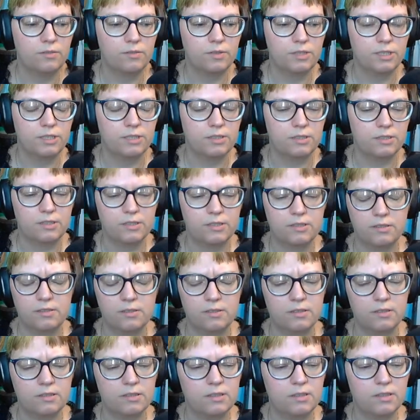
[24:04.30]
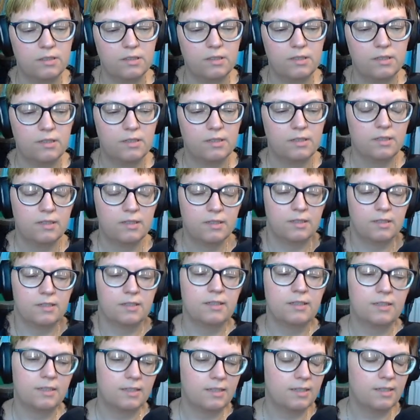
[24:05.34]
which is
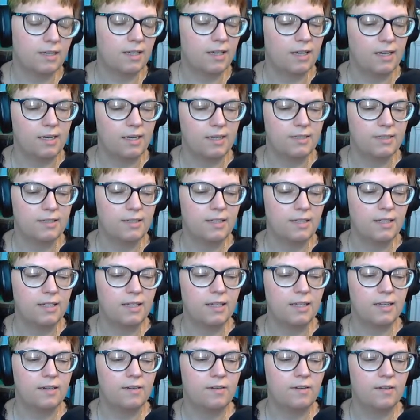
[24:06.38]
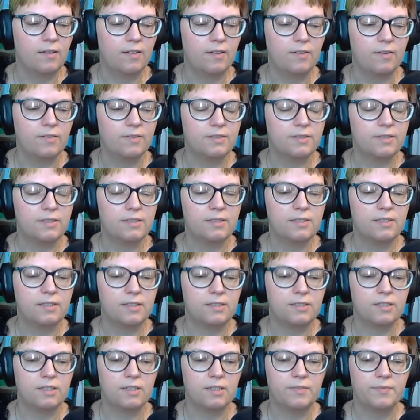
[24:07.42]
like, I don't know. It's just
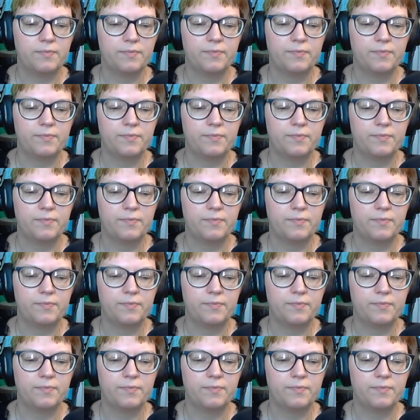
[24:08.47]
such a...